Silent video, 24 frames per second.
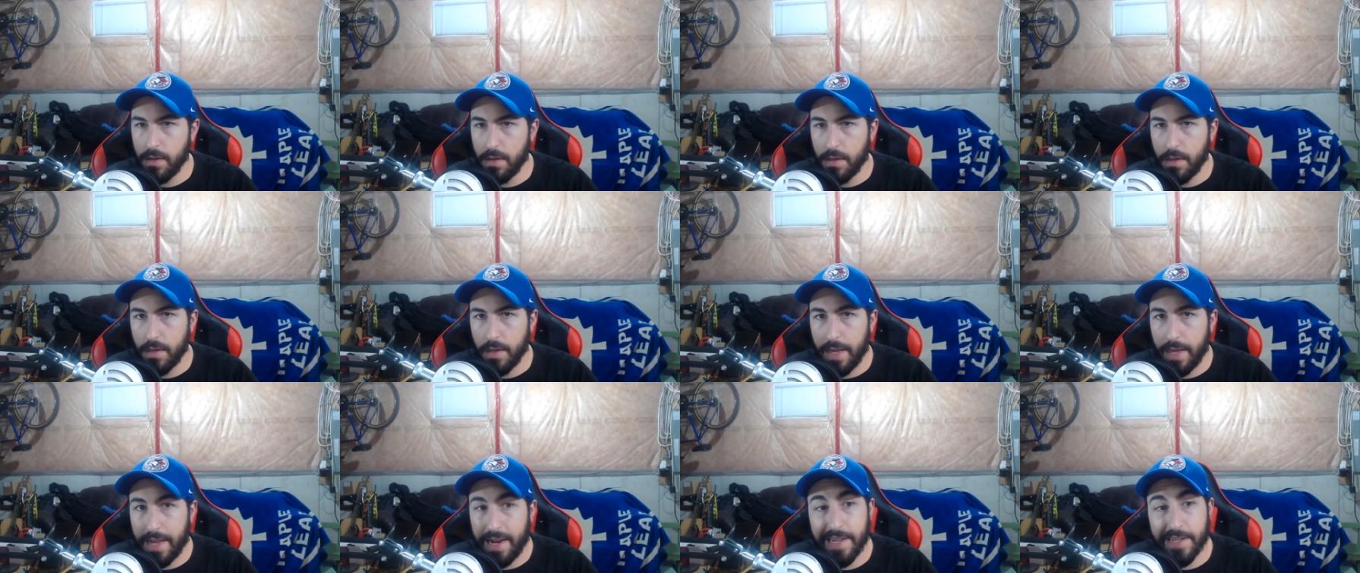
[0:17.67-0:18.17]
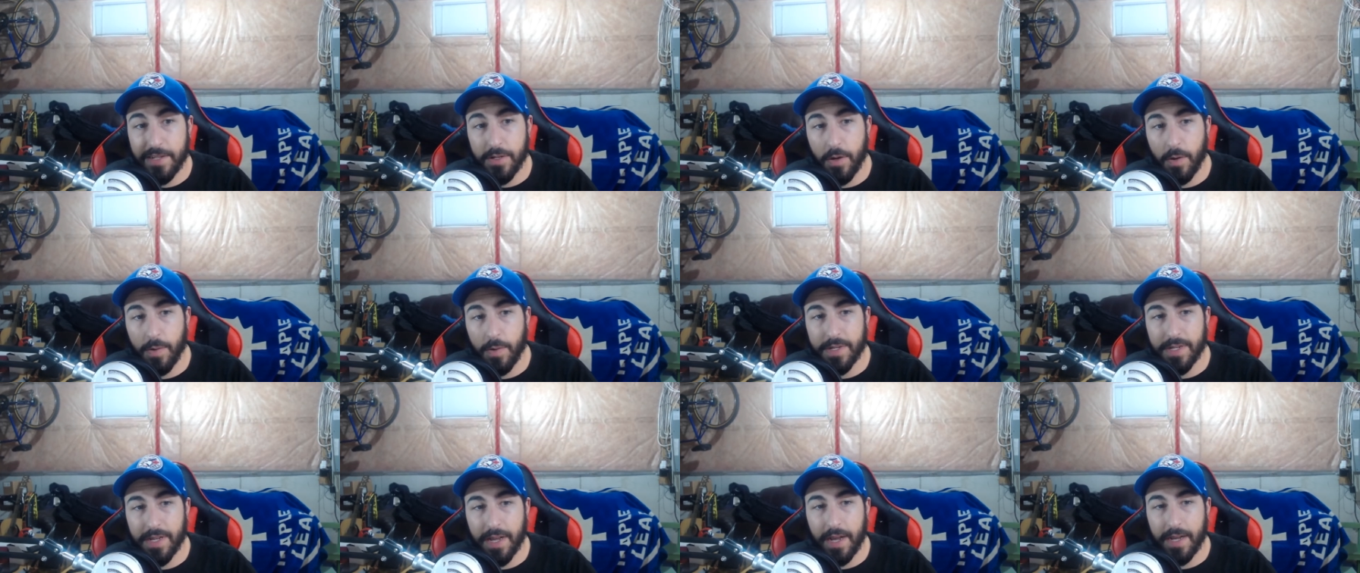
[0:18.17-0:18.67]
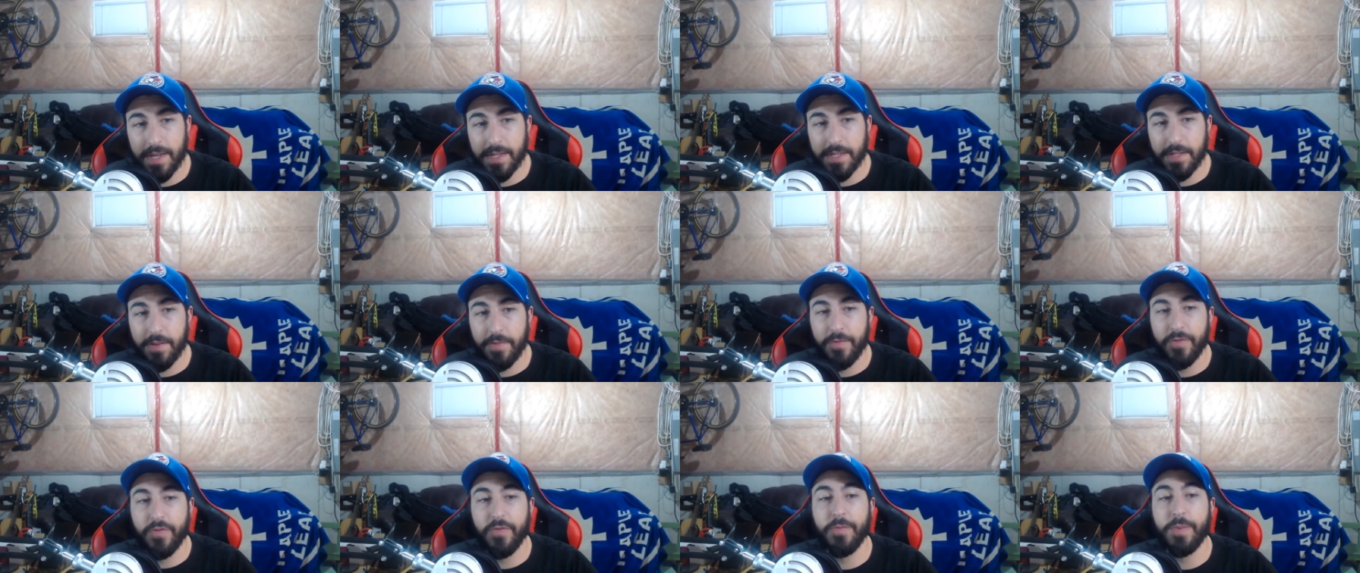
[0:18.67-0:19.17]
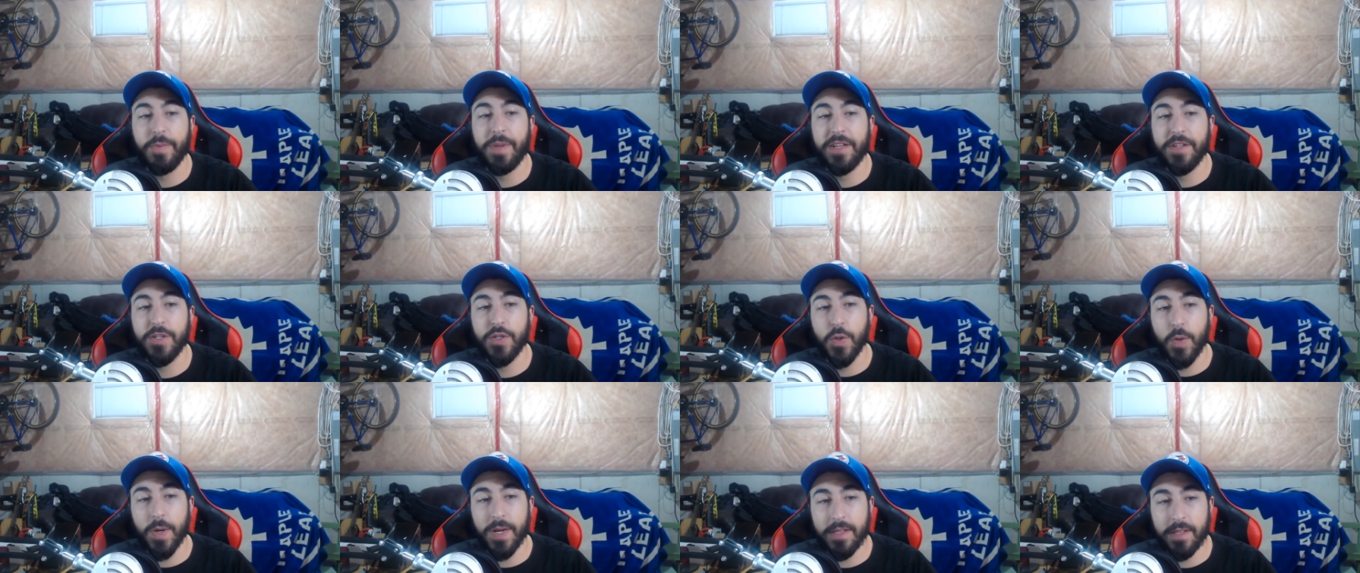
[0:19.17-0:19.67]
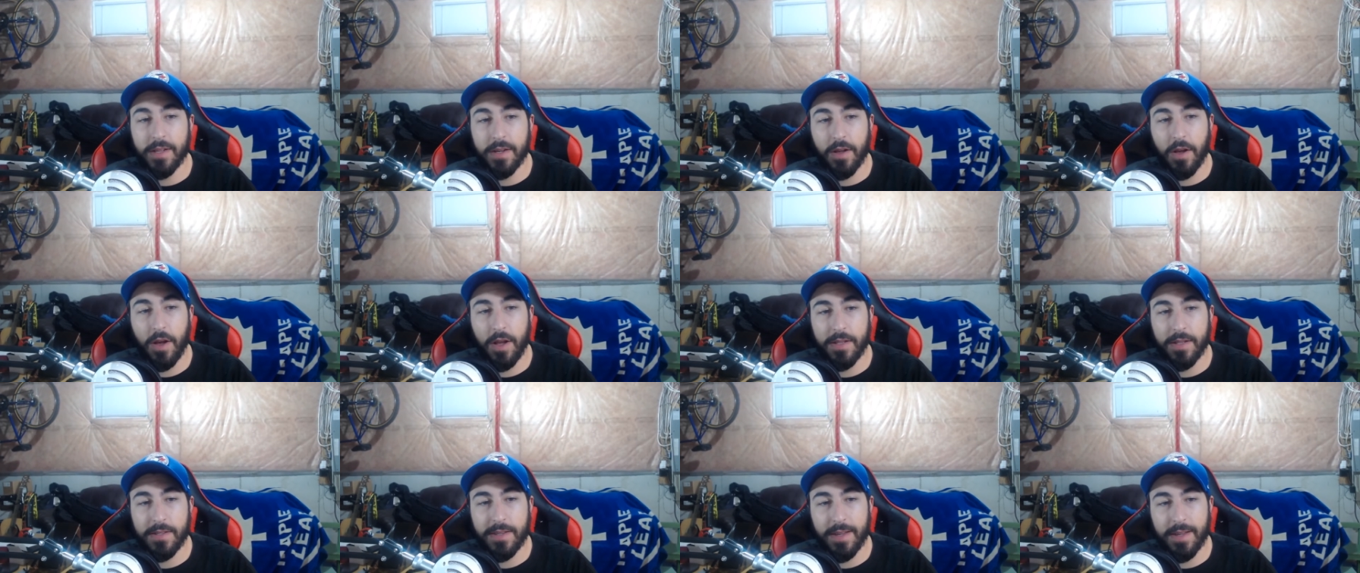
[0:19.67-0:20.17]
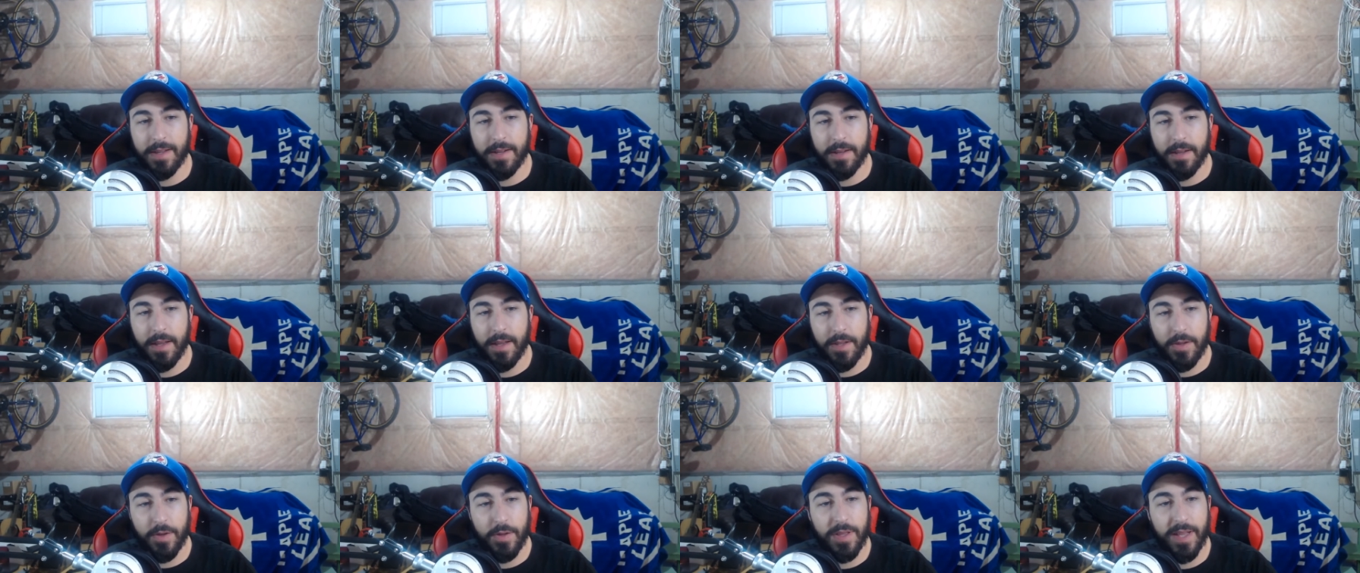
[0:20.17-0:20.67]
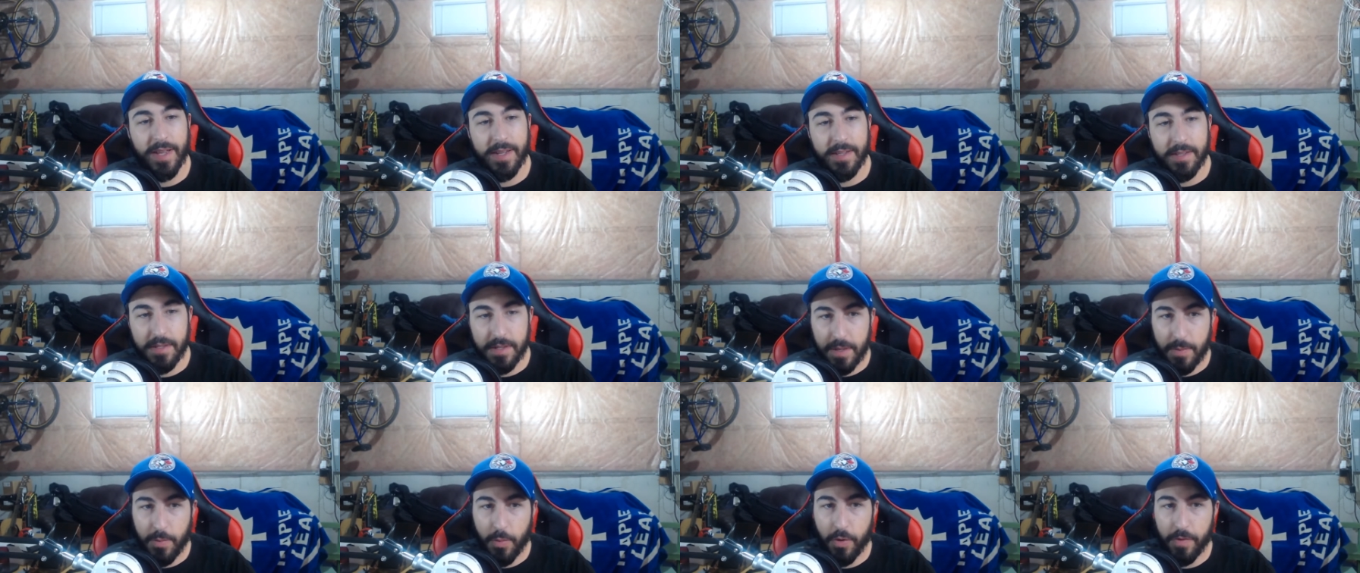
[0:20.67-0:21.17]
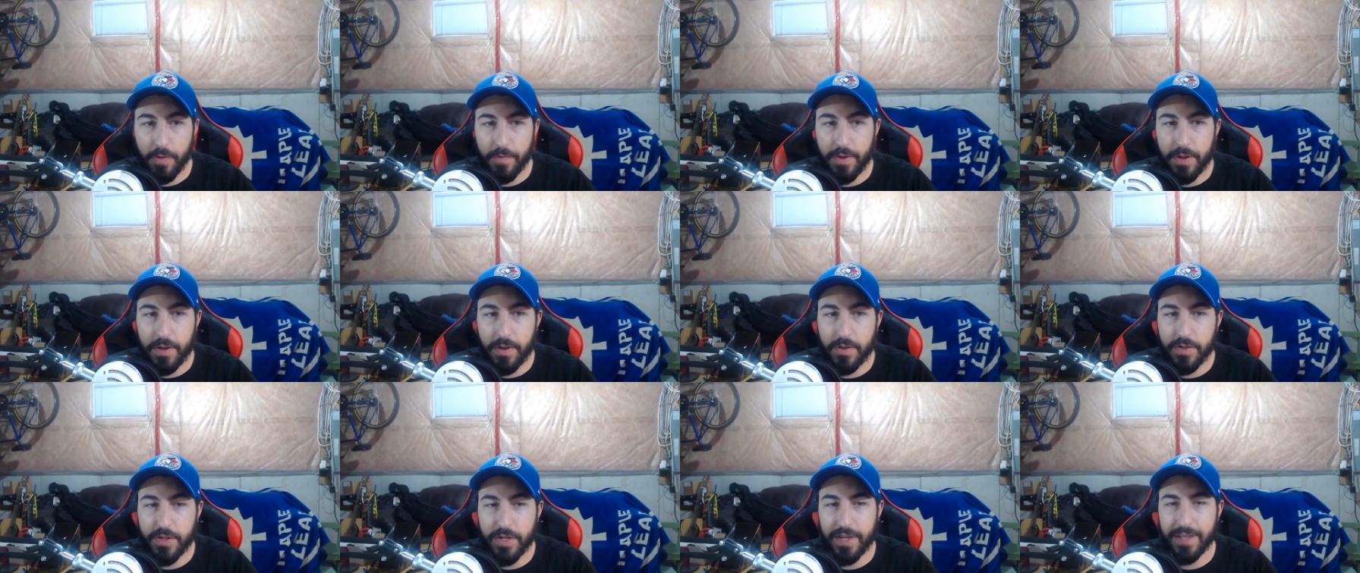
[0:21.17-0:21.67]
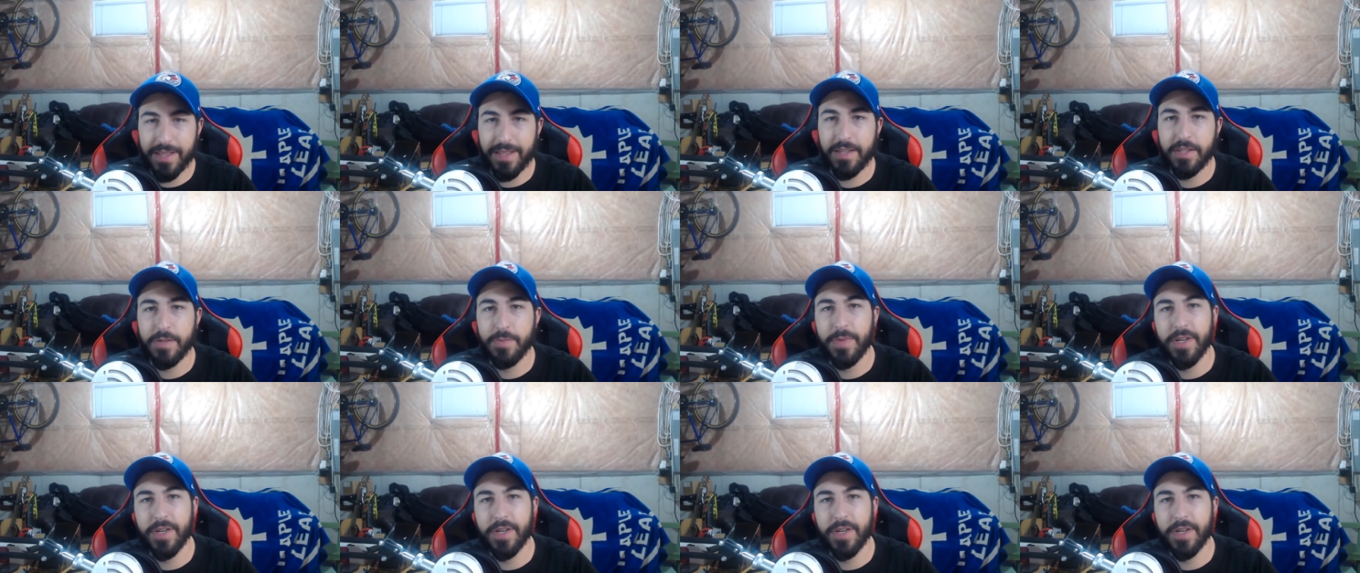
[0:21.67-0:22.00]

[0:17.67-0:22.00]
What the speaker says: And as always, guys, if you've been enjoying the content and you'd like to see more videos like this,